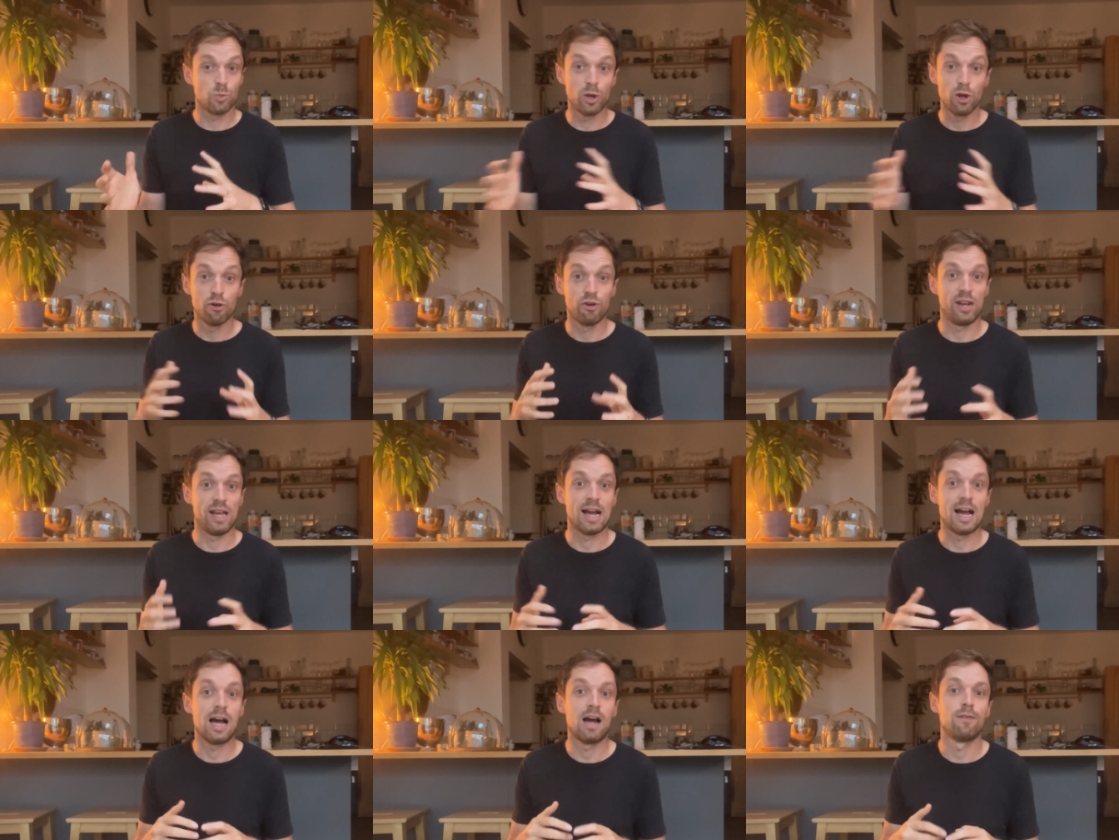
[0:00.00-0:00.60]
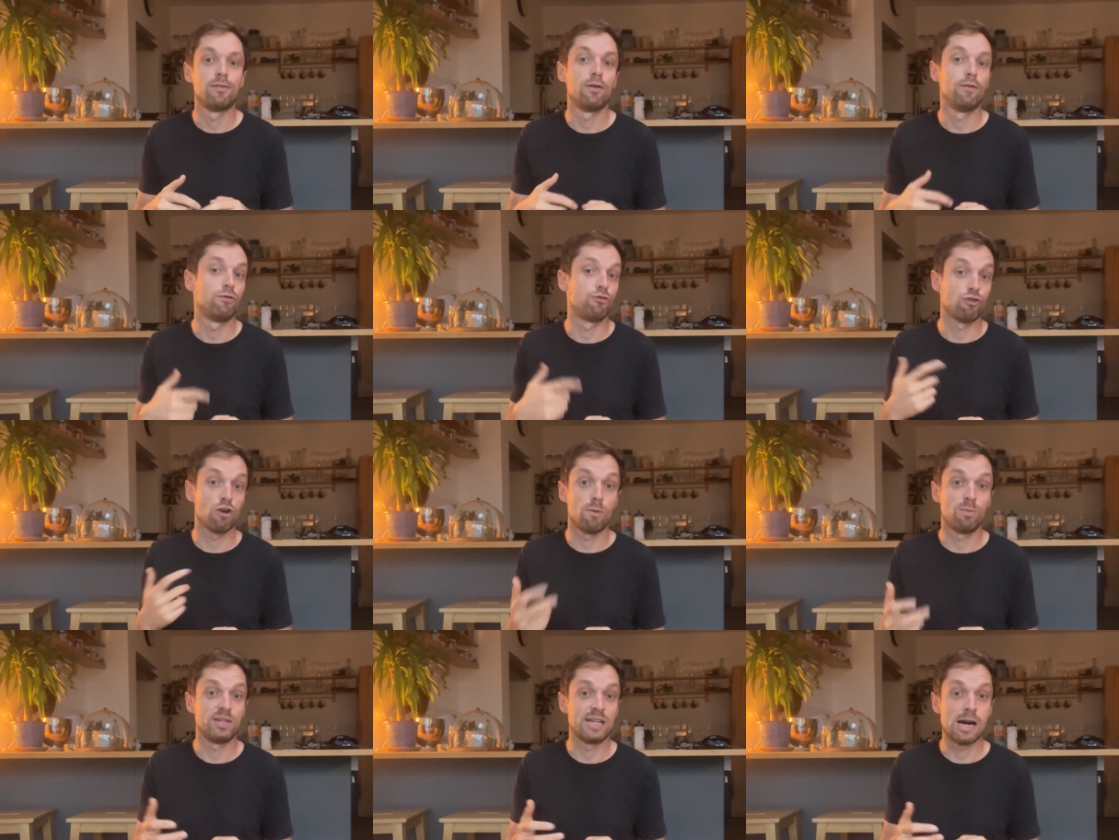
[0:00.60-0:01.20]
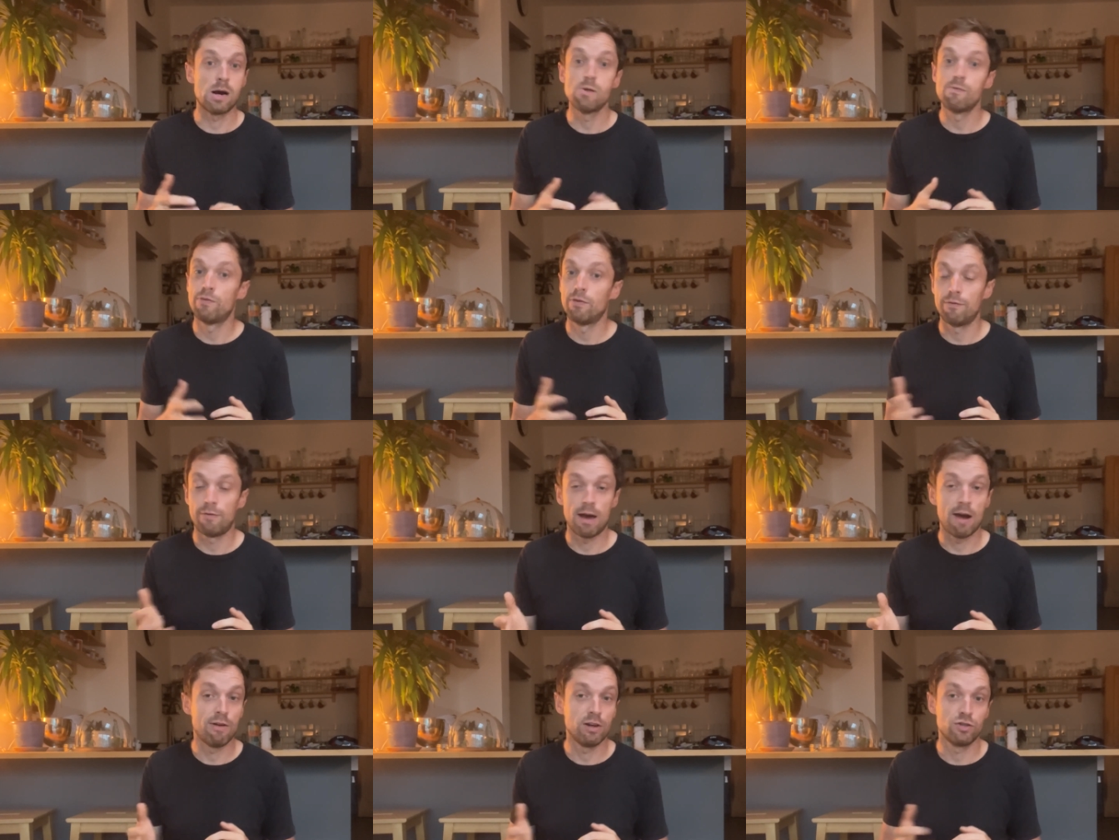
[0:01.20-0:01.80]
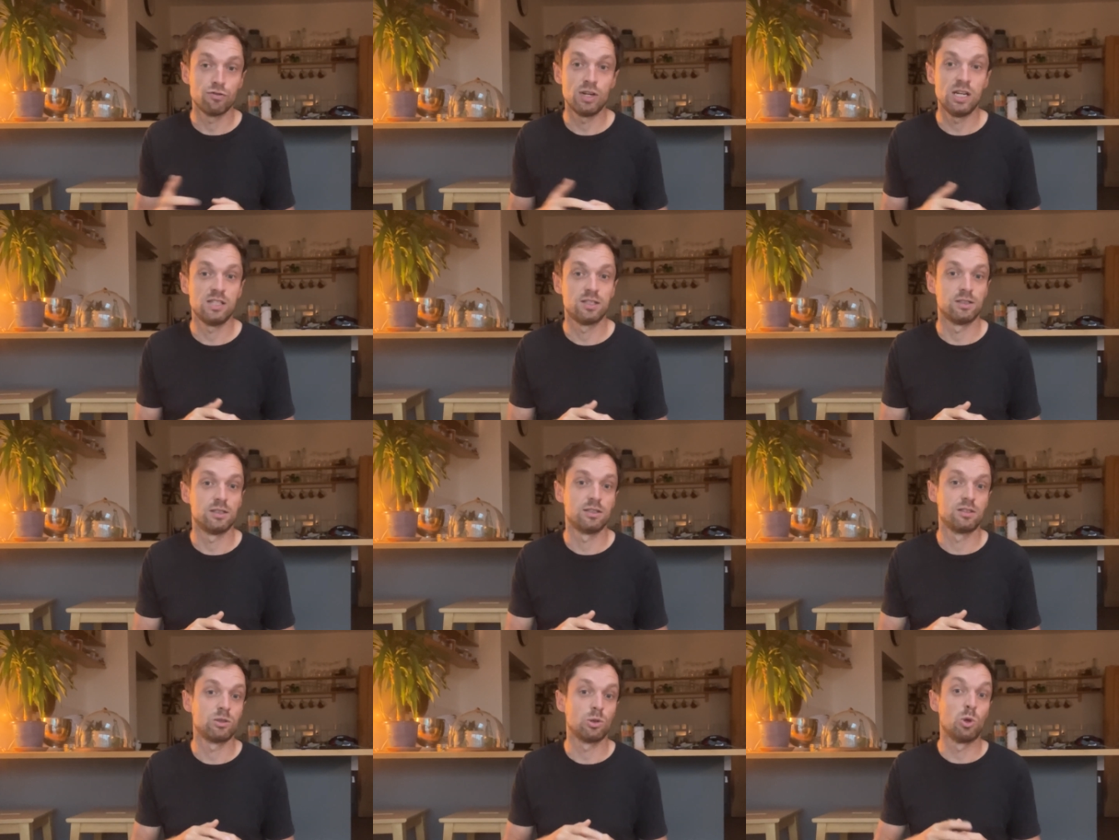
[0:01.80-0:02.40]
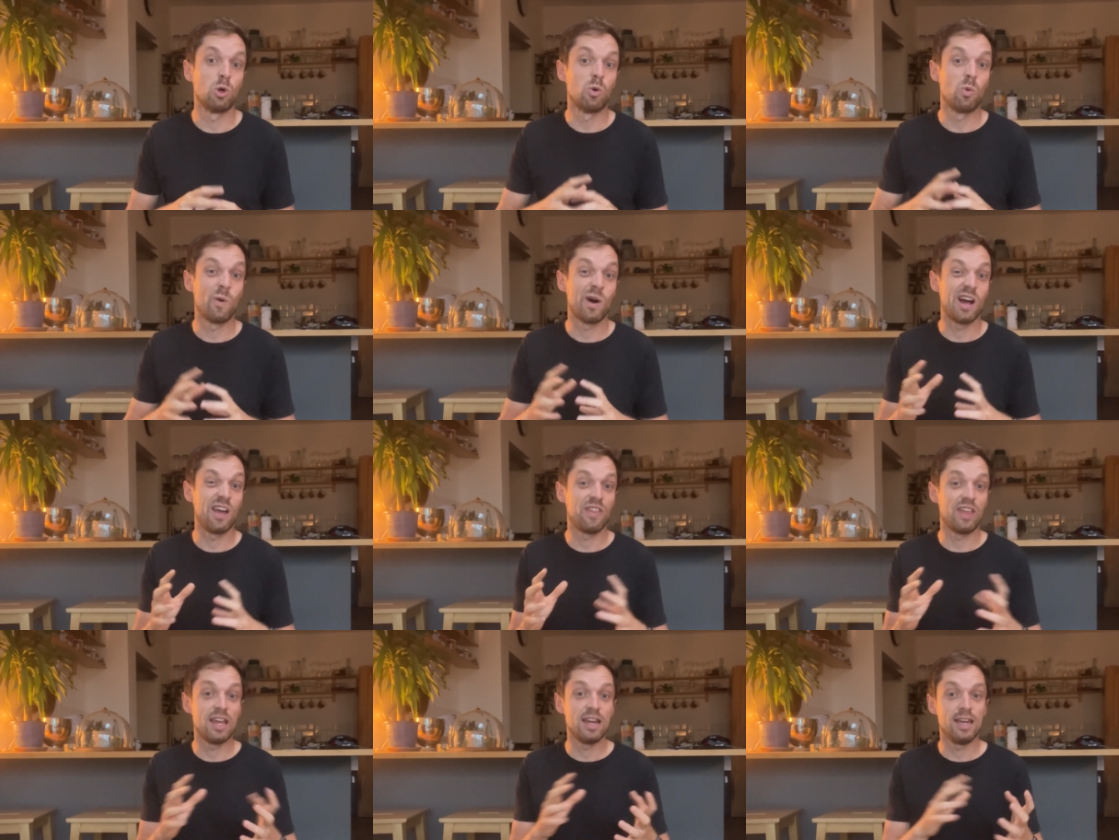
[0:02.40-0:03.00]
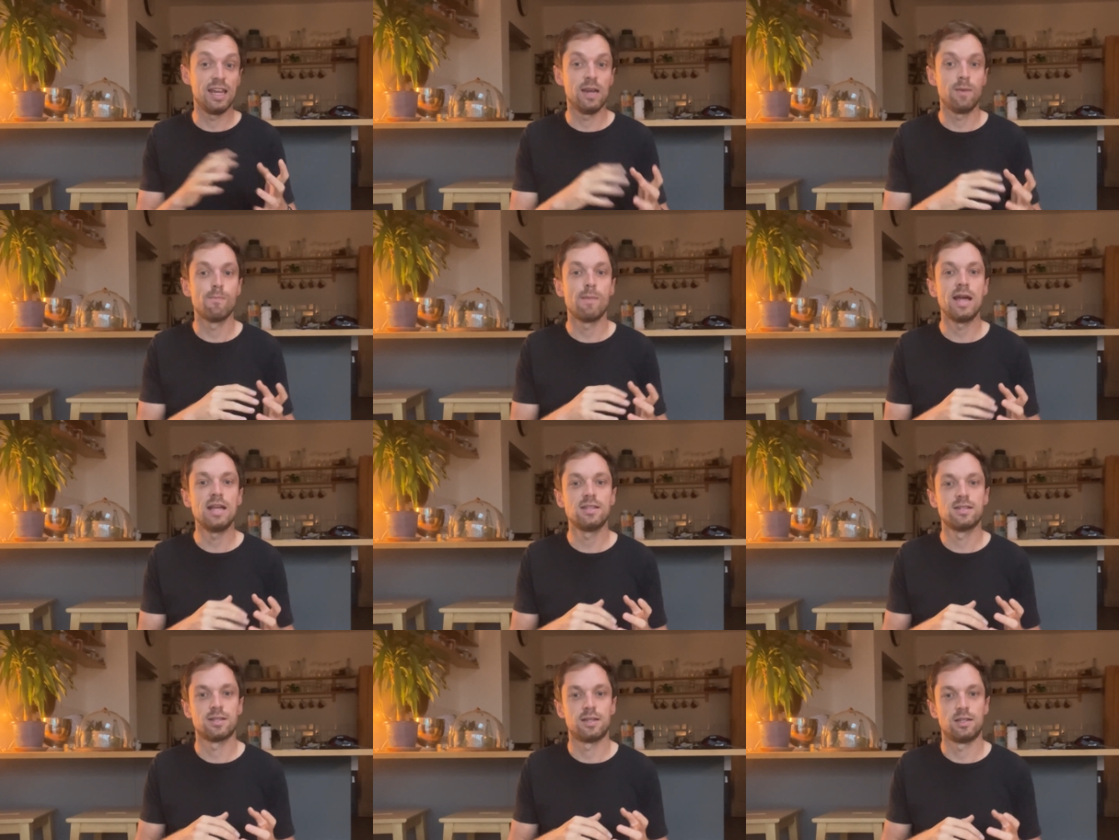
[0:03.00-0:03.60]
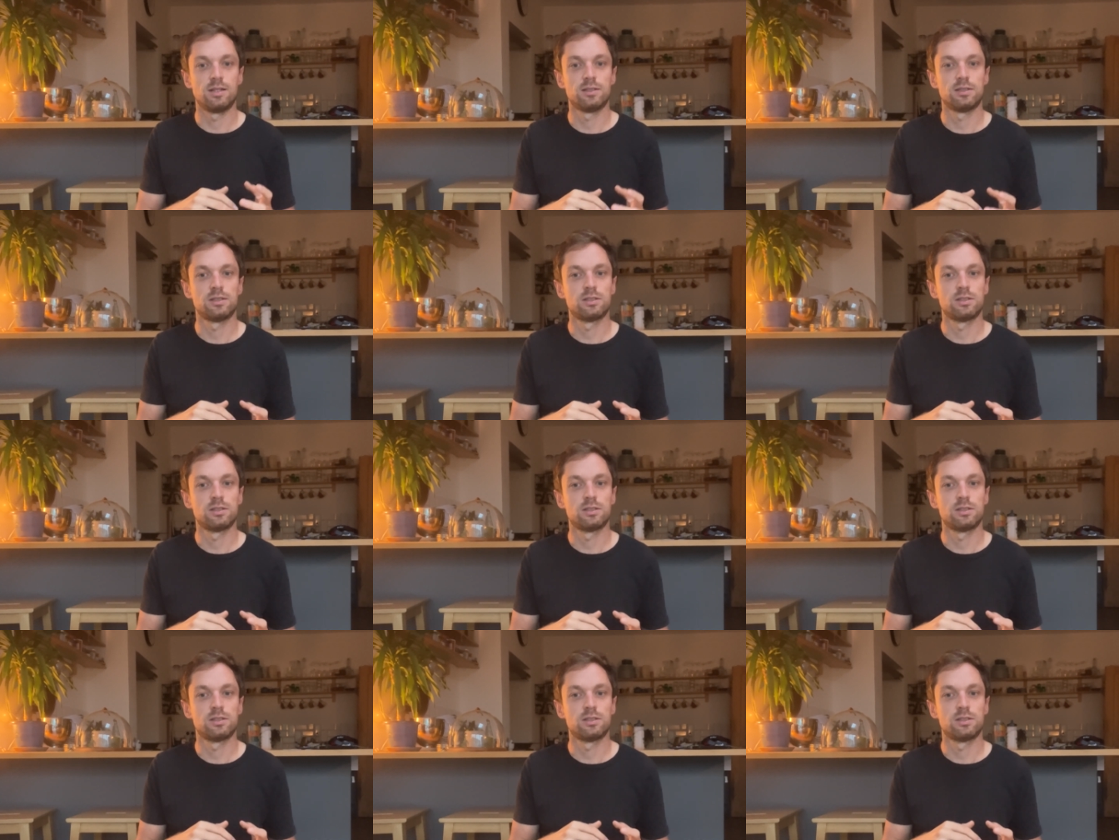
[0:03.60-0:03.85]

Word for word: we already have have dropped out for various reasons, or where they need maintenance.